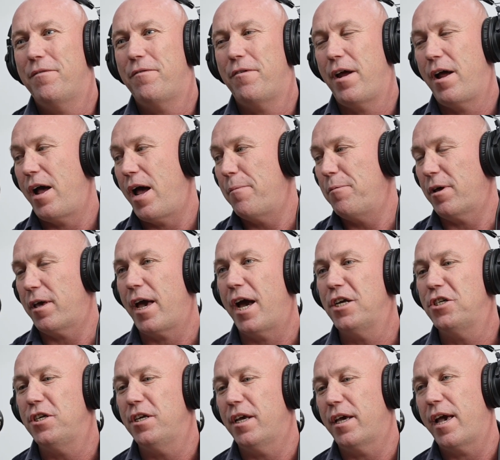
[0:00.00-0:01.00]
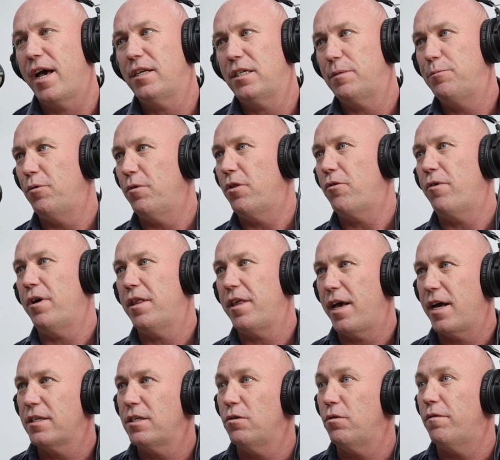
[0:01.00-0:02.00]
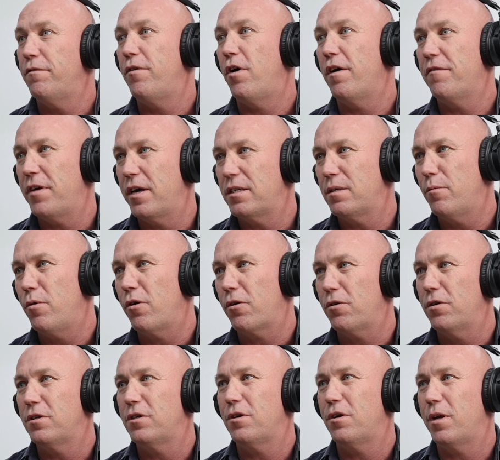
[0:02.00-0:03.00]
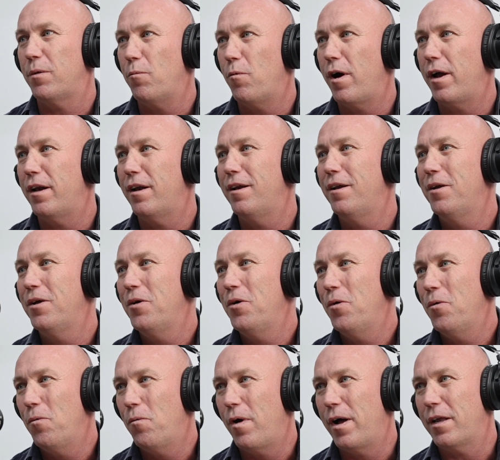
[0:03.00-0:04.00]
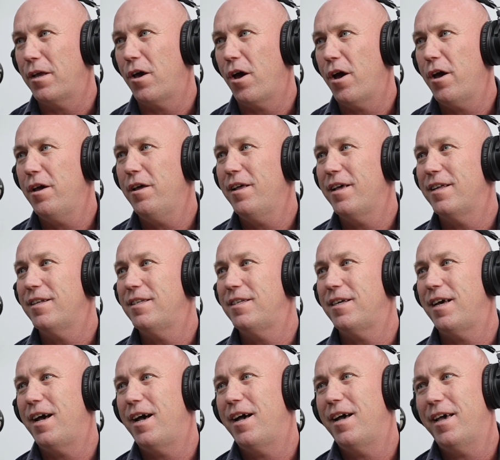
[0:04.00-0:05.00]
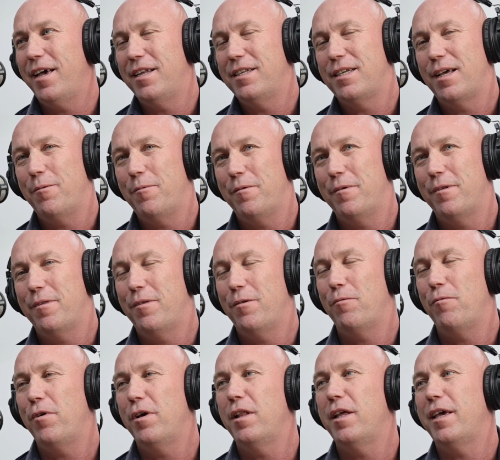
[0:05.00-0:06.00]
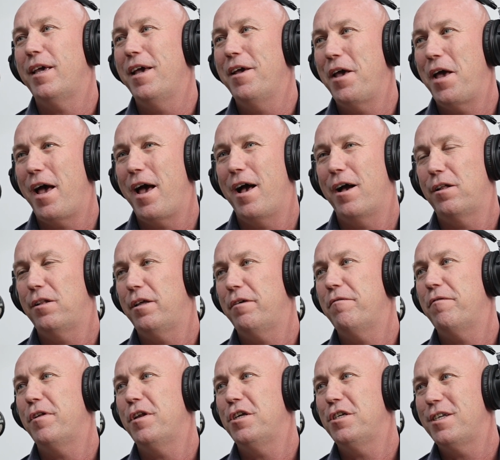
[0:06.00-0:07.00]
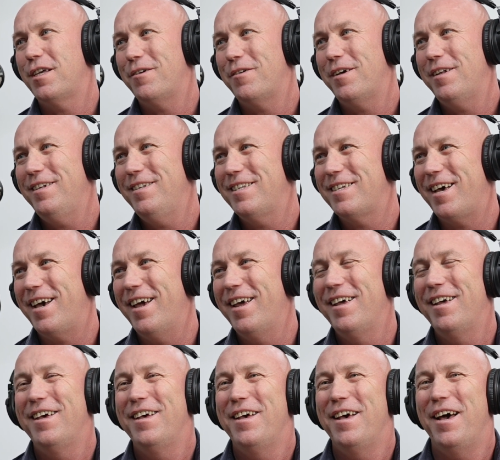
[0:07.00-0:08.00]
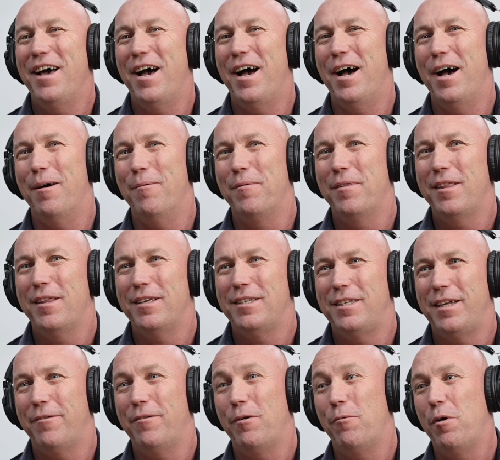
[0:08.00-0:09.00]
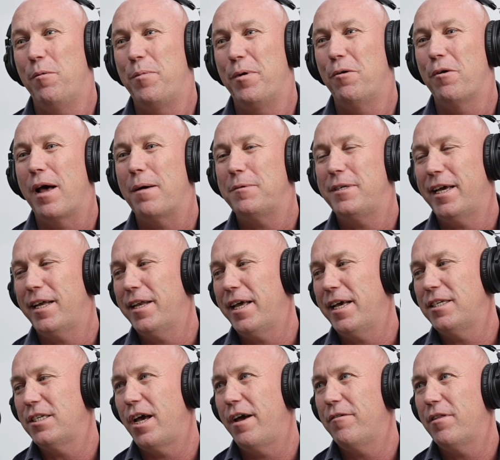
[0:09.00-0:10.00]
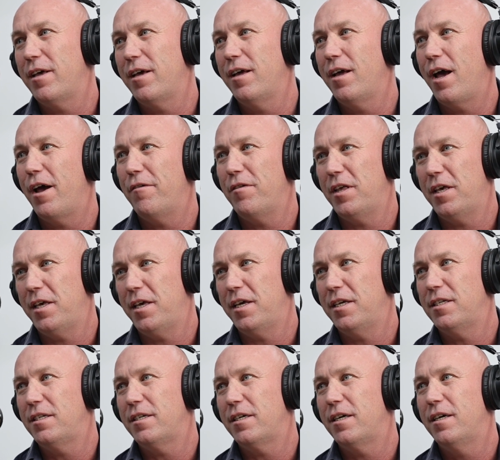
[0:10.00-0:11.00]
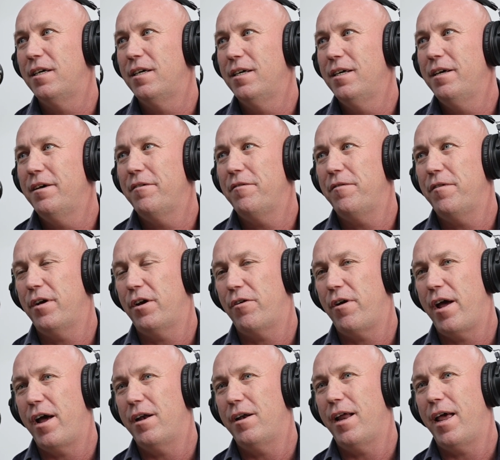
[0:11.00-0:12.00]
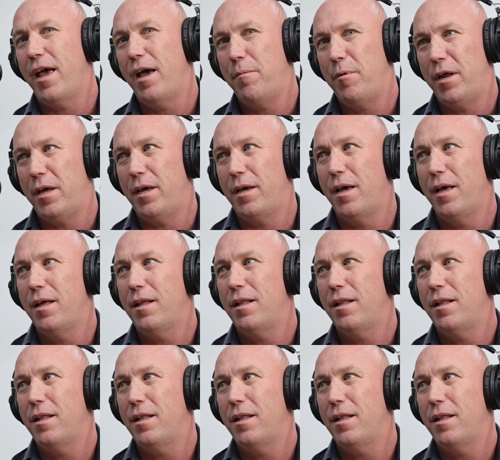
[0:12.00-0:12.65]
for our application, you can't just put 3,000 or 5,000 microns on in one go. It ends up with a really ugly finish, that one. So it's definitely, we've built up techniques over the years to figure out how many